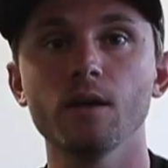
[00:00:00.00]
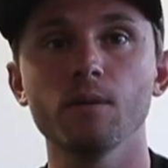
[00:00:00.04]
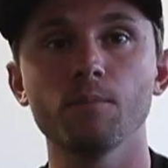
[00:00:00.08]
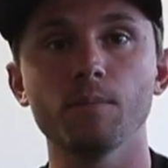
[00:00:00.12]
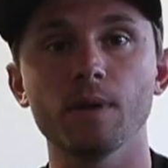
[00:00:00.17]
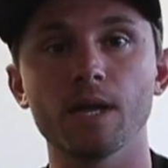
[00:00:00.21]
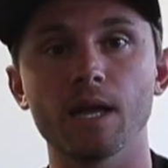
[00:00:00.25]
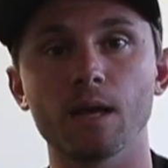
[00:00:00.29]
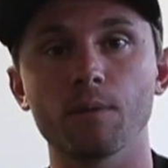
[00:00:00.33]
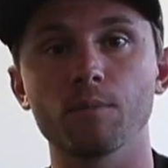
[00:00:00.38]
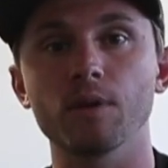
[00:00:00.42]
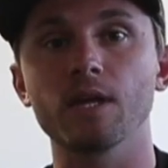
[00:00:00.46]

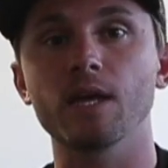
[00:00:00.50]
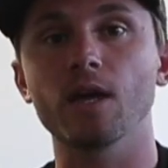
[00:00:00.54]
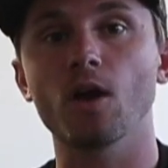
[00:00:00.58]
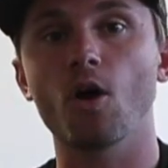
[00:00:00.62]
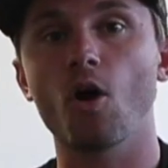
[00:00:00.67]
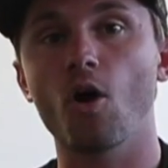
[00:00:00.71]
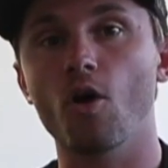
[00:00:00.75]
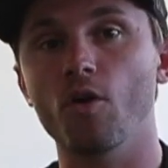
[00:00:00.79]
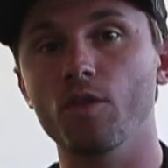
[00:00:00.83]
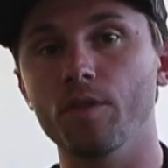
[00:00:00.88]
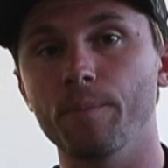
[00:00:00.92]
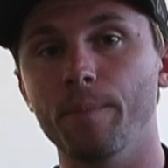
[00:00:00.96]
being able to
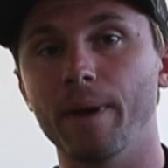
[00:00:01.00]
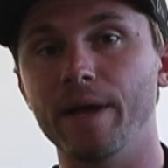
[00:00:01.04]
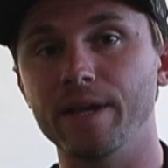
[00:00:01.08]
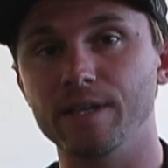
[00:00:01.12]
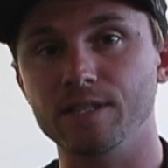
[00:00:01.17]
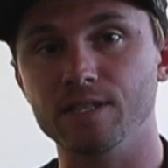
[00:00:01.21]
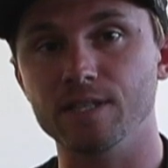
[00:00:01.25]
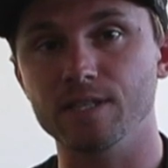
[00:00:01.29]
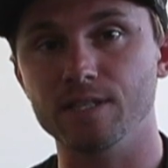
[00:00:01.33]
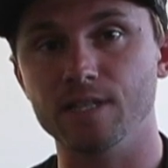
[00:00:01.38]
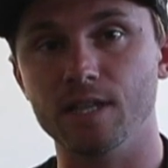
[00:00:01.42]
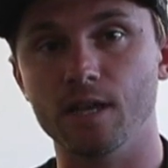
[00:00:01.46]
get all the
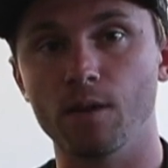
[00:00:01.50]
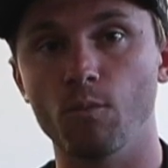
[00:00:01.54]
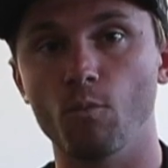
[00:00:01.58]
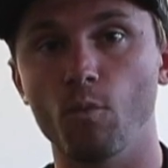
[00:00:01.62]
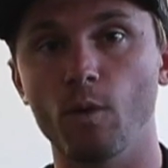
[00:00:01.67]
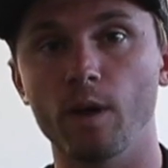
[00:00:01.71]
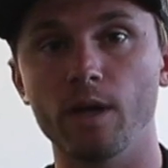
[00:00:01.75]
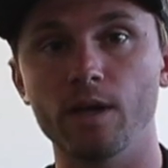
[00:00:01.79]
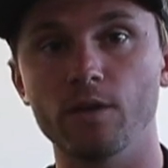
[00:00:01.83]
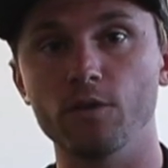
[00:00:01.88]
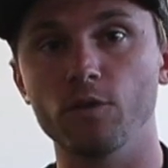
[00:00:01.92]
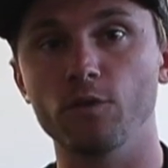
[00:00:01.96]
bikes the same
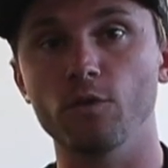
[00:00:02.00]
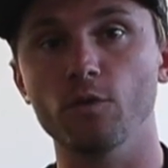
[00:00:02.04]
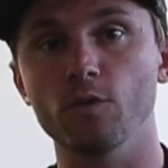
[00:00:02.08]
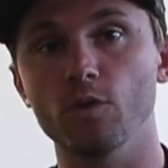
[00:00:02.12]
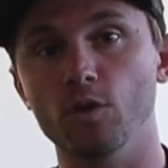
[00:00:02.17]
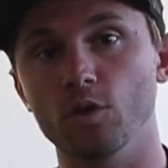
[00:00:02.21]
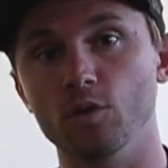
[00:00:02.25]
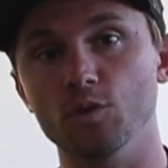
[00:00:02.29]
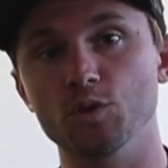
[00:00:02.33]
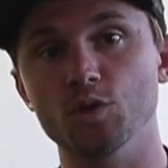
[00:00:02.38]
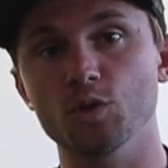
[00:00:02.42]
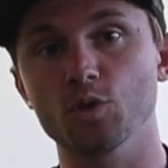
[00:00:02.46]
way as you,
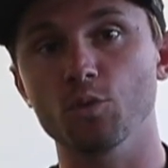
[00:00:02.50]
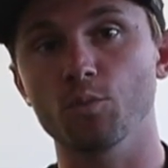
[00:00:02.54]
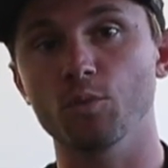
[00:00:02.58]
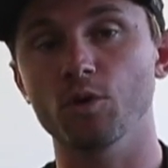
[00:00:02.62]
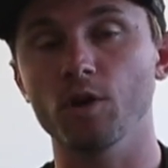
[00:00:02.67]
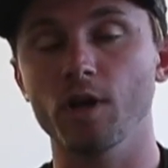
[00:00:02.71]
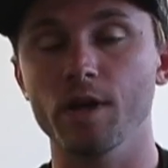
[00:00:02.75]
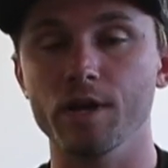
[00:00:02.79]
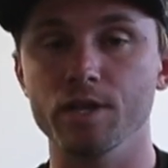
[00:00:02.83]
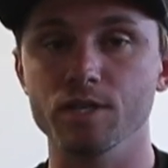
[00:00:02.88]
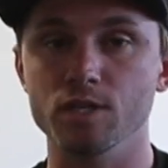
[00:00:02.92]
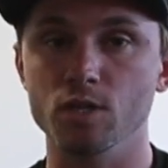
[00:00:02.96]
the
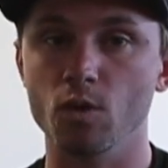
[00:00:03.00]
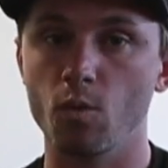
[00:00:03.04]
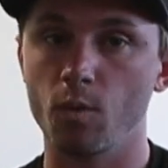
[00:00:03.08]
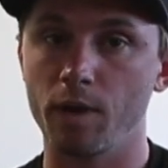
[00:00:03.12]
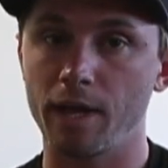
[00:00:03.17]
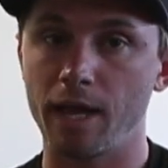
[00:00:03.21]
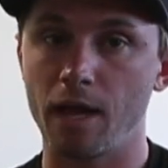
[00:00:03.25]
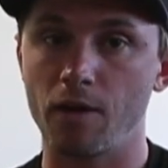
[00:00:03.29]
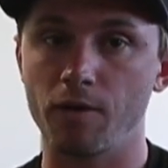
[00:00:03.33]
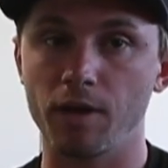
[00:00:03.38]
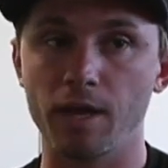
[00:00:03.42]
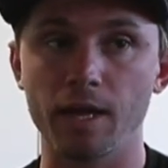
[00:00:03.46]
consumer, does,
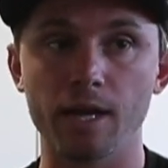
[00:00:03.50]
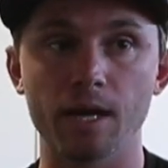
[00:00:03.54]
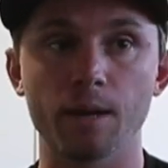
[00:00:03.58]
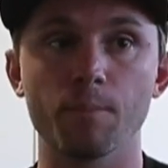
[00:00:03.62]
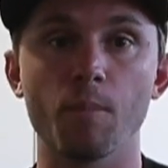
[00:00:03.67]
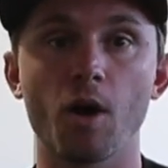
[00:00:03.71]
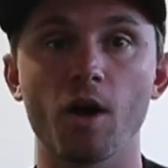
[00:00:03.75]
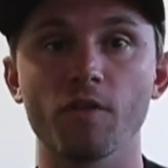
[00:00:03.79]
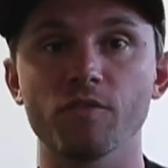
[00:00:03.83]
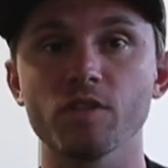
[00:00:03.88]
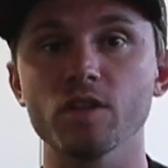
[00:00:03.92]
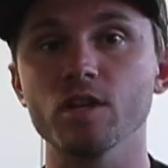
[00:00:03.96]
going out and getting
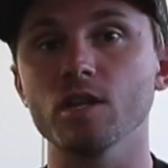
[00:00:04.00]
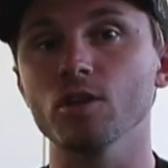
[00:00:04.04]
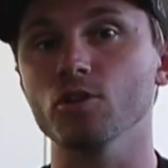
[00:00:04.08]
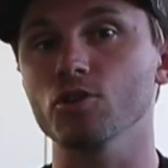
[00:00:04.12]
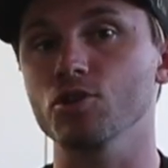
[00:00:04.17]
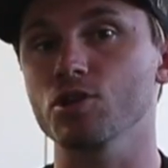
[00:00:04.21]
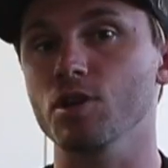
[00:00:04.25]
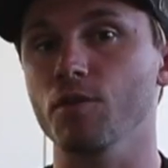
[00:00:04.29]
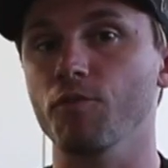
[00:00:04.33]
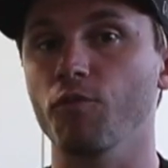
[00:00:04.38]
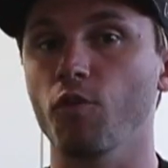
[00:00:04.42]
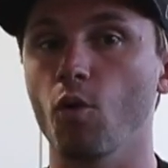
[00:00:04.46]
them off the
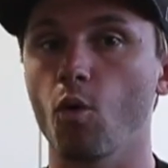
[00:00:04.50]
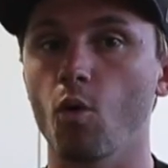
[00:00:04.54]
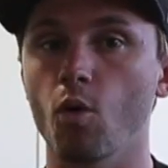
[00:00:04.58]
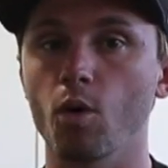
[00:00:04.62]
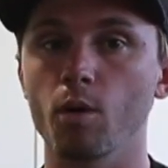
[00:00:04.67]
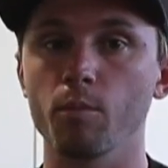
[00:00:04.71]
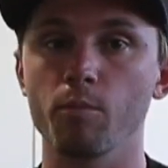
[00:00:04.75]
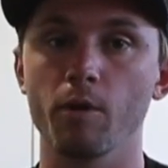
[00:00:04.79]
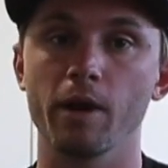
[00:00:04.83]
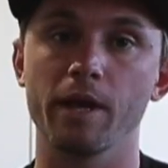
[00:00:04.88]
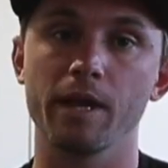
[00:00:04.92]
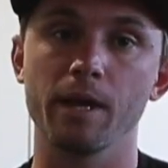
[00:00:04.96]
dealership
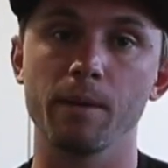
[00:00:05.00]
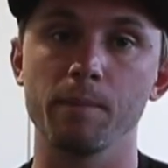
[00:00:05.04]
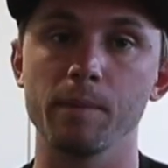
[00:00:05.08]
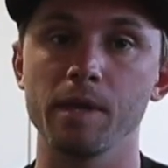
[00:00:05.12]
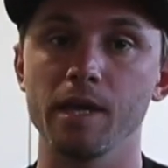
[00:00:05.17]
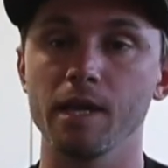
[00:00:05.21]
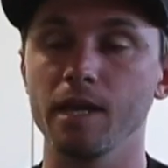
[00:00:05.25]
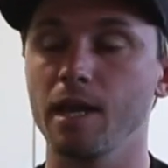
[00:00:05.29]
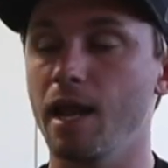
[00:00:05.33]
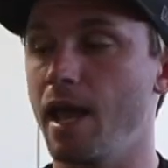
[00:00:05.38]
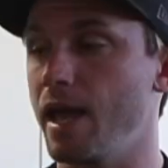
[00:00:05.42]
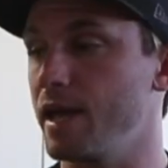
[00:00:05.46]
floor, breaking
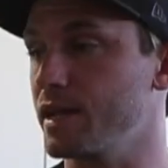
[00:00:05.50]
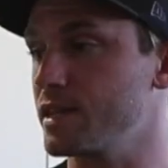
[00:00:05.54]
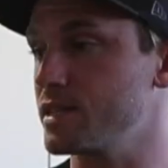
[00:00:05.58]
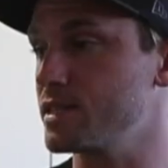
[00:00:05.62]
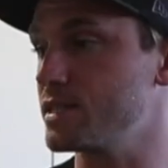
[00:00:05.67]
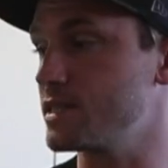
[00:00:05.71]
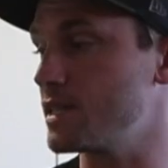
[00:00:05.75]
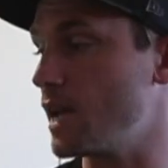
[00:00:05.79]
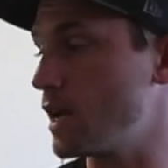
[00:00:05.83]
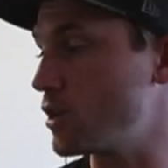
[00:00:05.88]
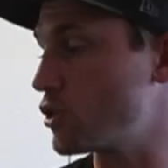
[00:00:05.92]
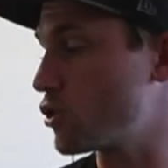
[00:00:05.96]
them in,
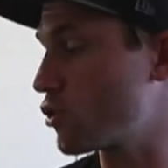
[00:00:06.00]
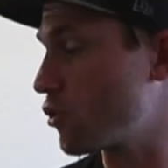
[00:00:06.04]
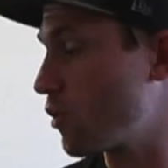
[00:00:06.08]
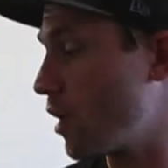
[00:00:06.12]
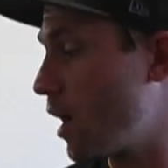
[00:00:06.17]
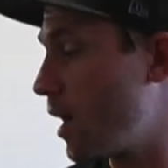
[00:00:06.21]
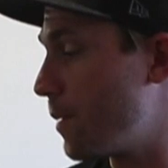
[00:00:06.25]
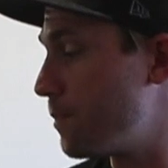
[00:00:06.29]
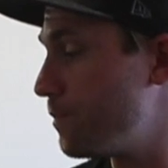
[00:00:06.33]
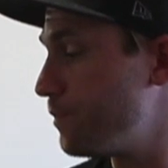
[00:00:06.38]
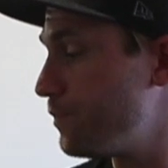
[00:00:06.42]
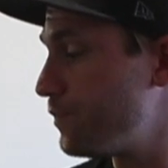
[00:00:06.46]

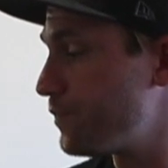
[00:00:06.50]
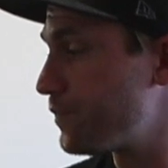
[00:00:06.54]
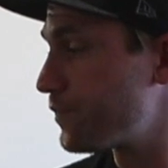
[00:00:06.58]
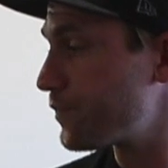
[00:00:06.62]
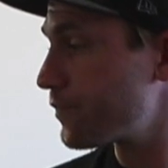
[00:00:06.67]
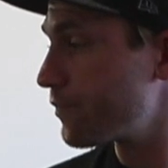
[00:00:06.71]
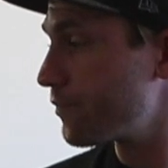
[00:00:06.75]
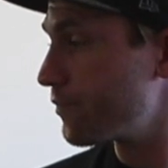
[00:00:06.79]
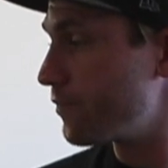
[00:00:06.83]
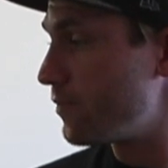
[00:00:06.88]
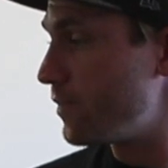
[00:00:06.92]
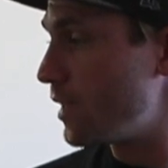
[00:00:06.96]
etc.
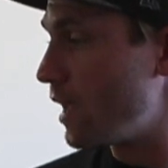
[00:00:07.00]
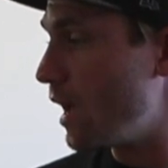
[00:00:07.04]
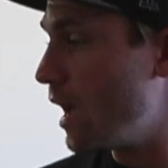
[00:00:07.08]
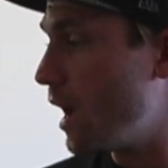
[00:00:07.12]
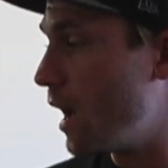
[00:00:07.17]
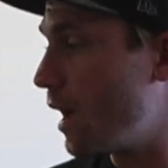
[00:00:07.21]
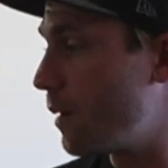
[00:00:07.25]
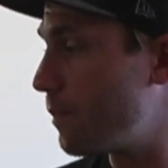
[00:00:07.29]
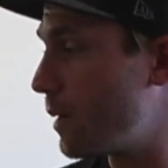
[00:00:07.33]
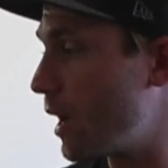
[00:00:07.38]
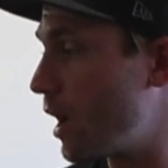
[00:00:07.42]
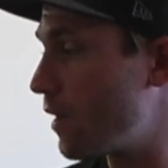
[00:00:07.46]

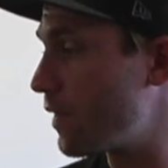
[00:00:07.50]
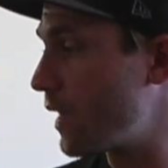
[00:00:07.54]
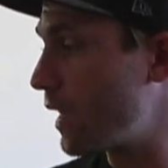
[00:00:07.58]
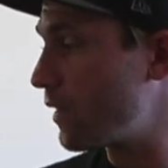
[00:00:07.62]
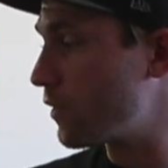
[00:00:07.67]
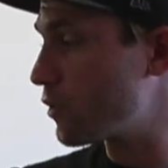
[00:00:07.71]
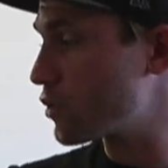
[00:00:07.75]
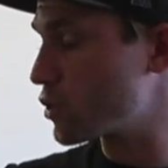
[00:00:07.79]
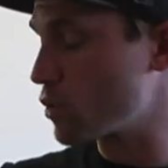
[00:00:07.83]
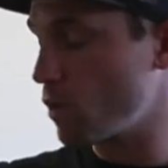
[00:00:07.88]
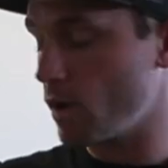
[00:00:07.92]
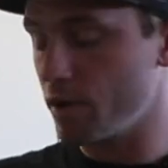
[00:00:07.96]
Beyond
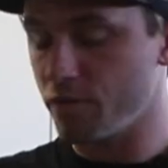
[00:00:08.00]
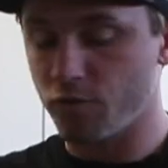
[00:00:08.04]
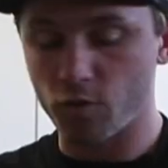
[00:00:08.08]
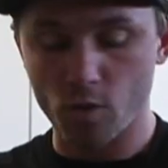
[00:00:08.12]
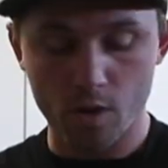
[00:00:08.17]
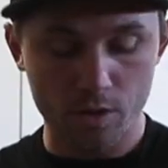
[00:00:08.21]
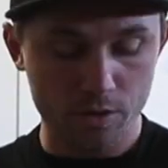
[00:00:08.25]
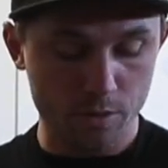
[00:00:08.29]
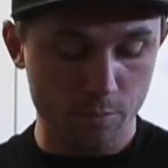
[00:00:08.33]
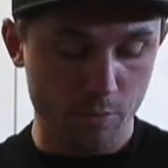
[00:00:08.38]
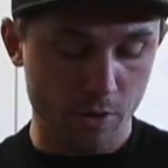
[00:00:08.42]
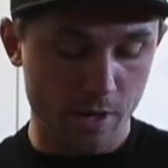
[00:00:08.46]
that, there's quite a
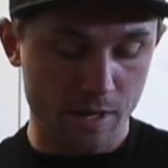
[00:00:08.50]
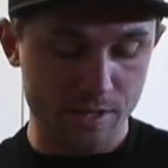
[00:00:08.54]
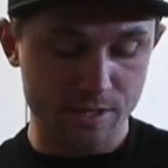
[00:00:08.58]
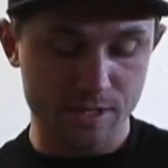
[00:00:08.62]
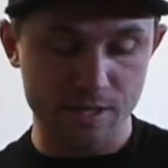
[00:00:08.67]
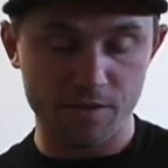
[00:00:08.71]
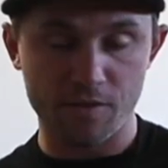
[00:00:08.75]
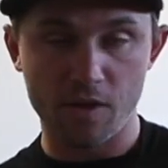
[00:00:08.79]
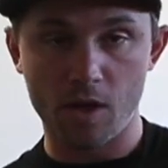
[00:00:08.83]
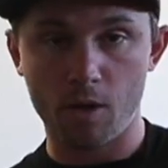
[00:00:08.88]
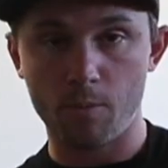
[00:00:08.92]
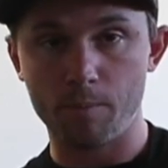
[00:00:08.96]
few other
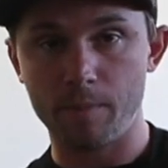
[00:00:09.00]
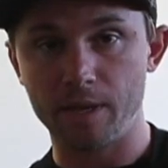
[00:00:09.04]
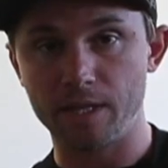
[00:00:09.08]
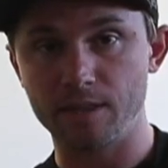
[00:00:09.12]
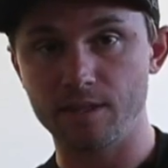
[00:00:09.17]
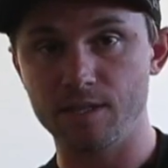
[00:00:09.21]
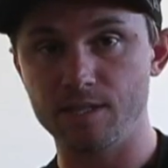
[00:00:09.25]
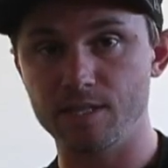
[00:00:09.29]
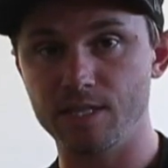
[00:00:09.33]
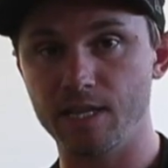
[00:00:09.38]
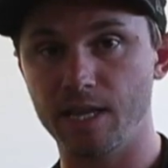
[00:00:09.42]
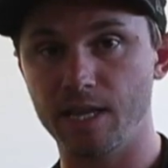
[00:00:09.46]
brands that have helped make this